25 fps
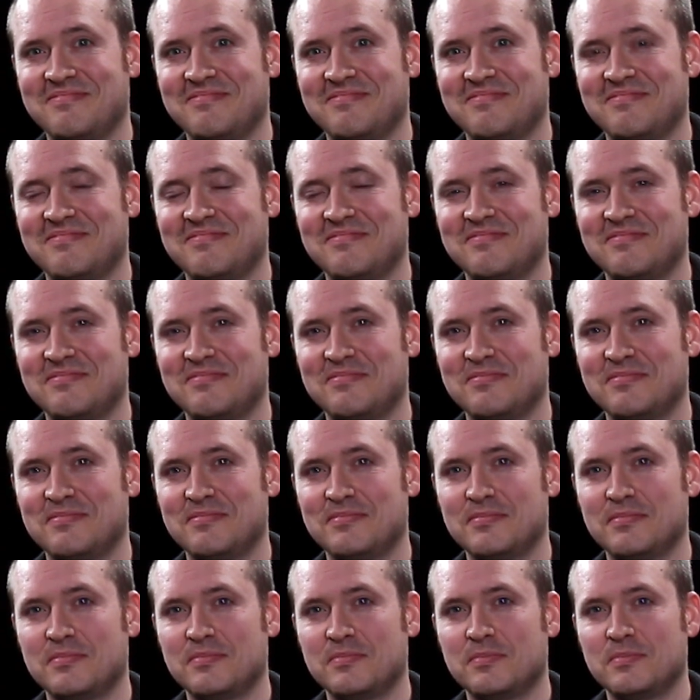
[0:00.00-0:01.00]

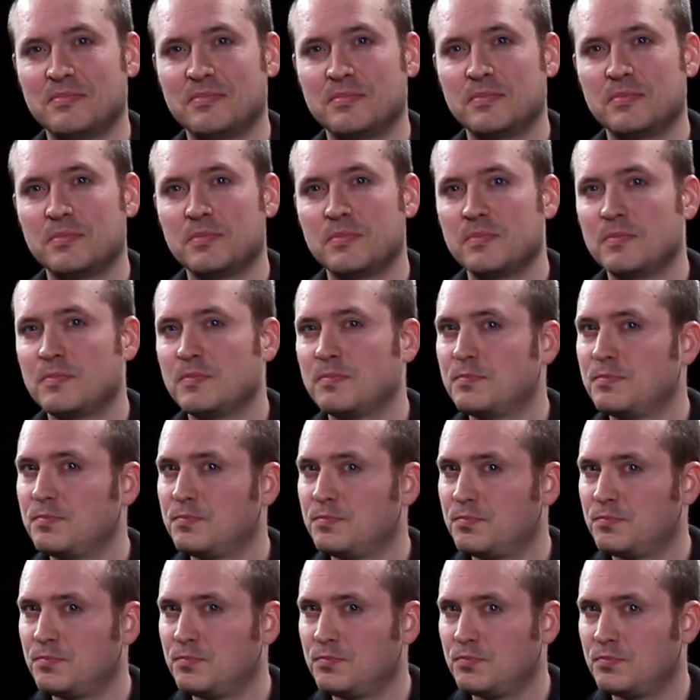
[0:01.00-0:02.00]

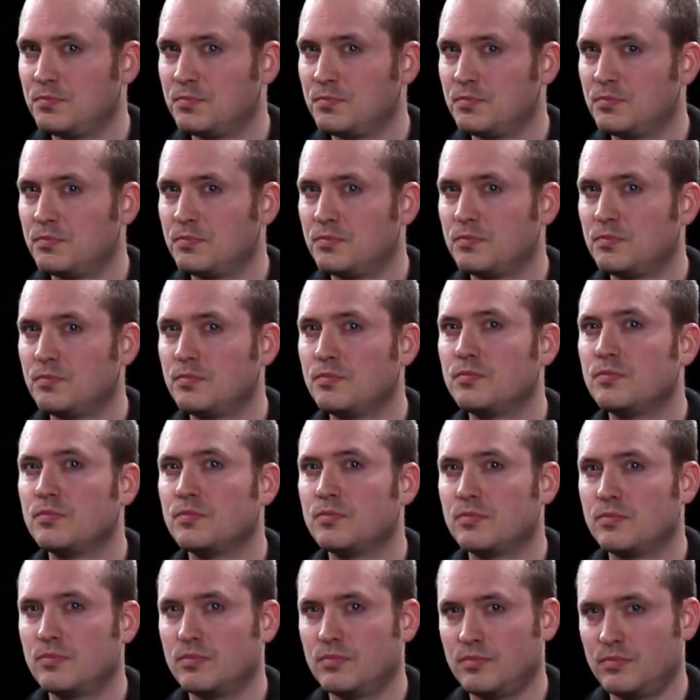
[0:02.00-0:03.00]

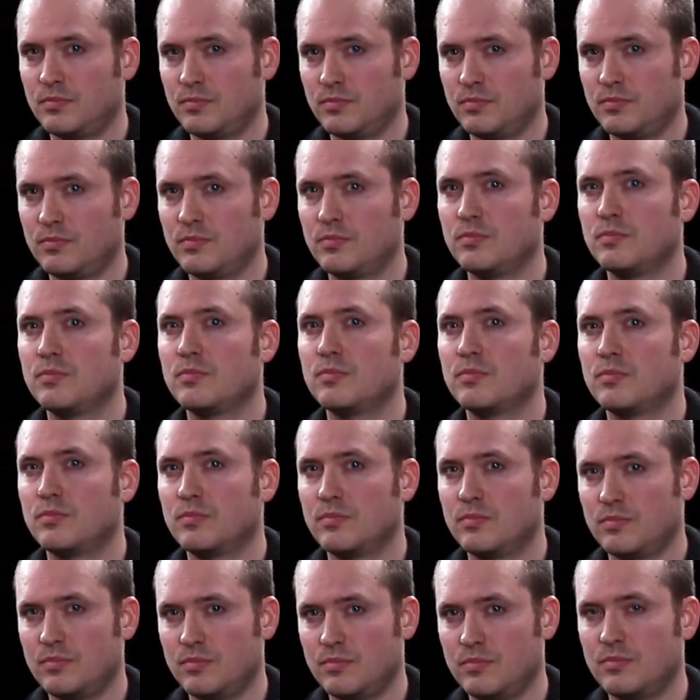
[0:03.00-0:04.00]

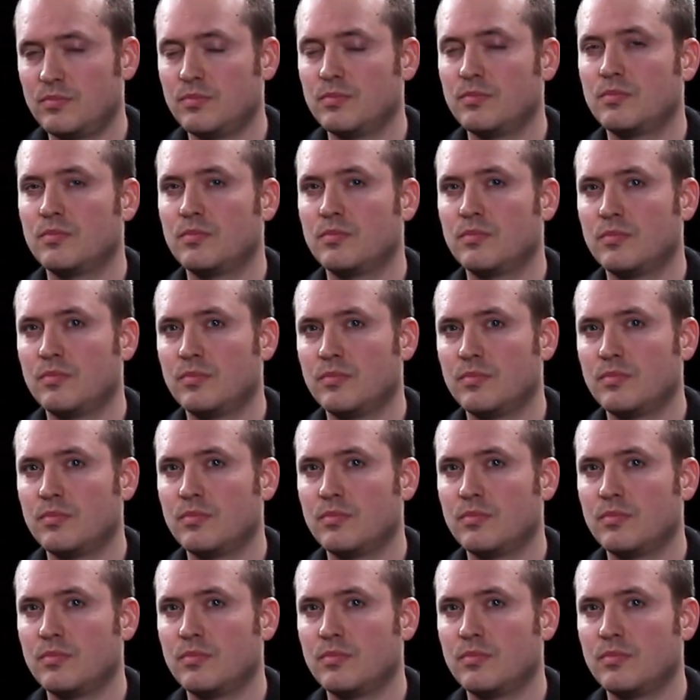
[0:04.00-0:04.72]
The person shown says nothing.